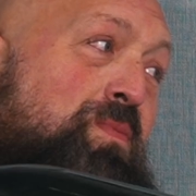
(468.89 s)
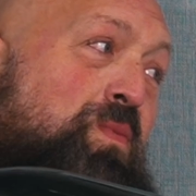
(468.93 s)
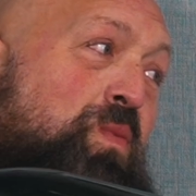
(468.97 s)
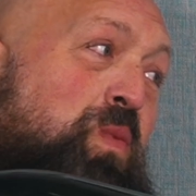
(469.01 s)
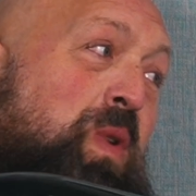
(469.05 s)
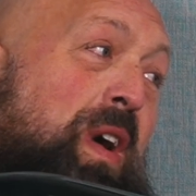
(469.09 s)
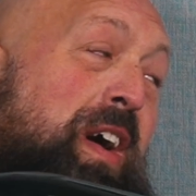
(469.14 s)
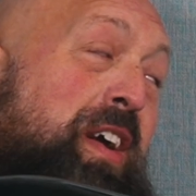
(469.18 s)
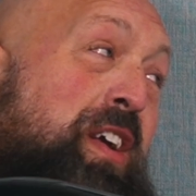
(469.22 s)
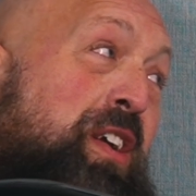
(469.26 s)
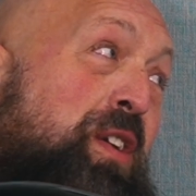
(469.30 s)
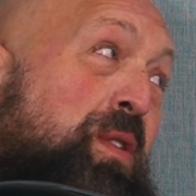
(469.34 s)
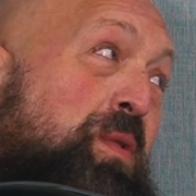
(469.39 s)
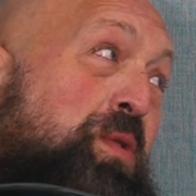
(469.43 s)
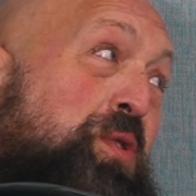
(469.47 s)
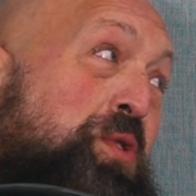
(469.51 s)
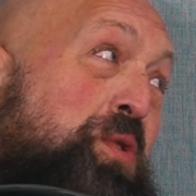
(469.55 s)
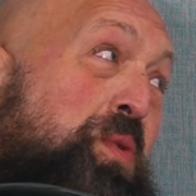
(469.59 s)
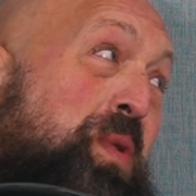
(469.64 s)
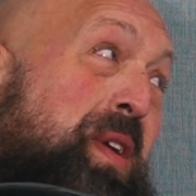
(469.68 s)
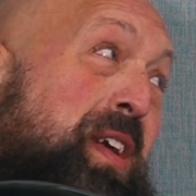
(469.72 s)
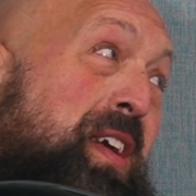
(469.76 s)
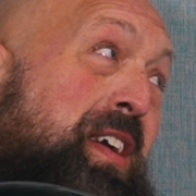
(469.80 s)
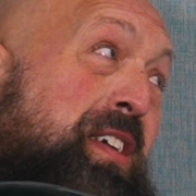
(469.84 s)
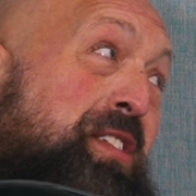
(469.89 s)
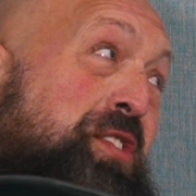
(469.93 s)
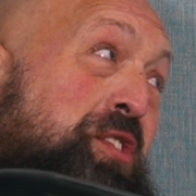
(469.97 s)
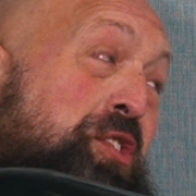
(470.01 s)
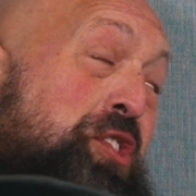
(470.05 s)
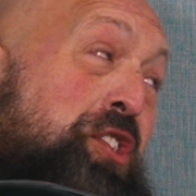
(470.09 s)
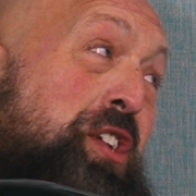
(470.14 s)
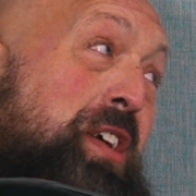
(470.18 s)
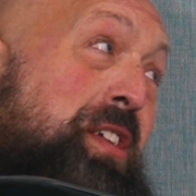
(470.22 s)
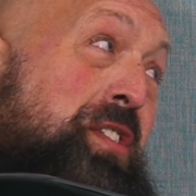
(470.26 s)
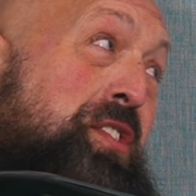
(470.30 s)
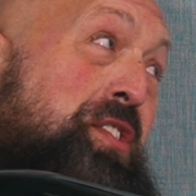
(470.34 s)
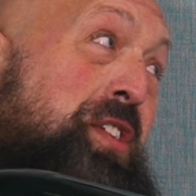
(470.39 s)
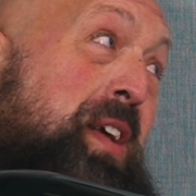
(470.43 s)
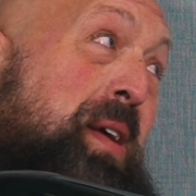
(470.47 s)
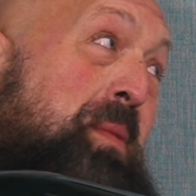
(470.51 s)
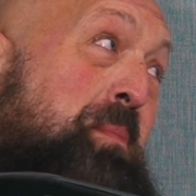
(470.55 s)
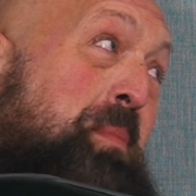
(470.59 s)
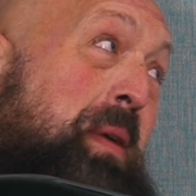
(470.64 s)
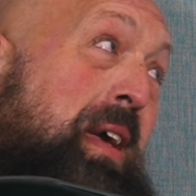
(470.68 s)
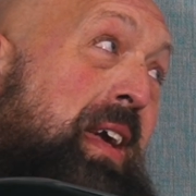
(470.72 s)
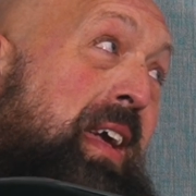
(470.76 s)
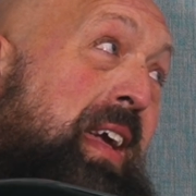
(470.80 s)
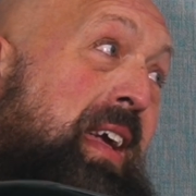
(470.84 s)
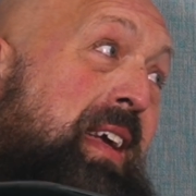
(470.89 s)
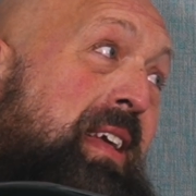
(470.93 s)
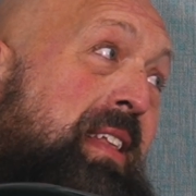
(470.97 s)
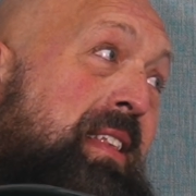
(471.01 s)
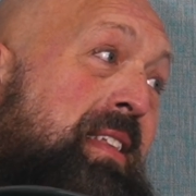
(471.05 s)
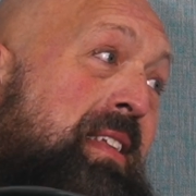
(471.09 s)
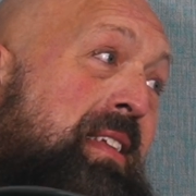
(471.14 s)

why are you drinking shit champagne?